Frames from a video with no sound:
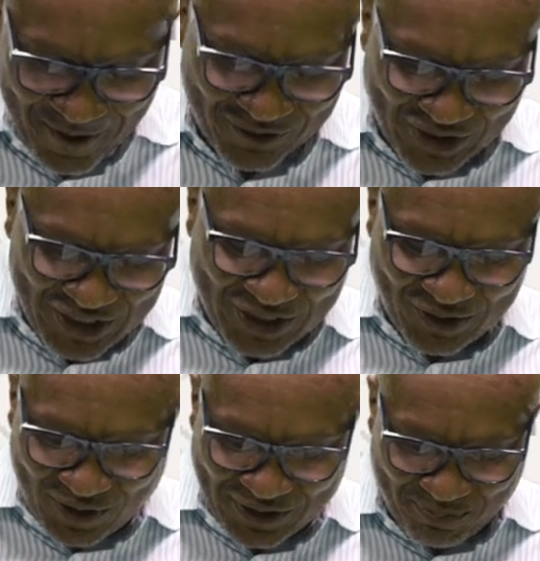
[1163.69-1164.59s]
Jesus
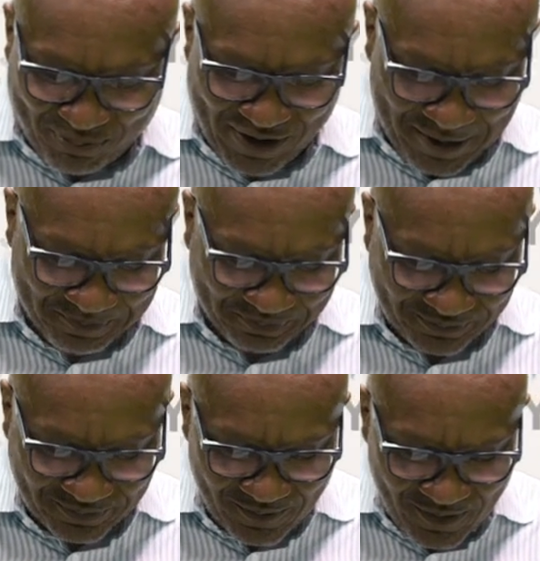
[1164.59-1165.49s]
was
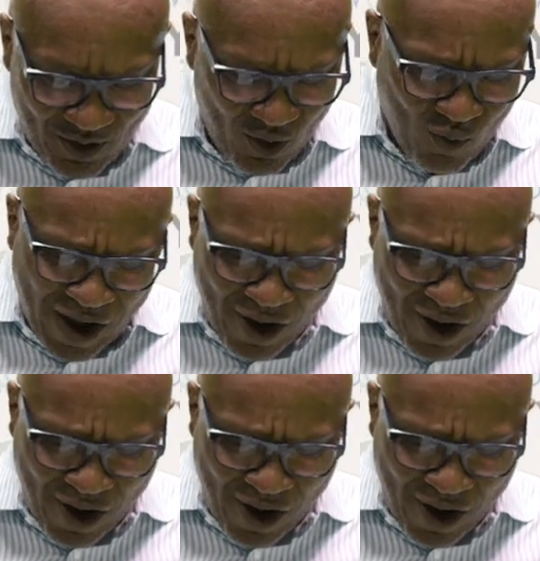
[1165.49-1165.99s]
abrupt. Why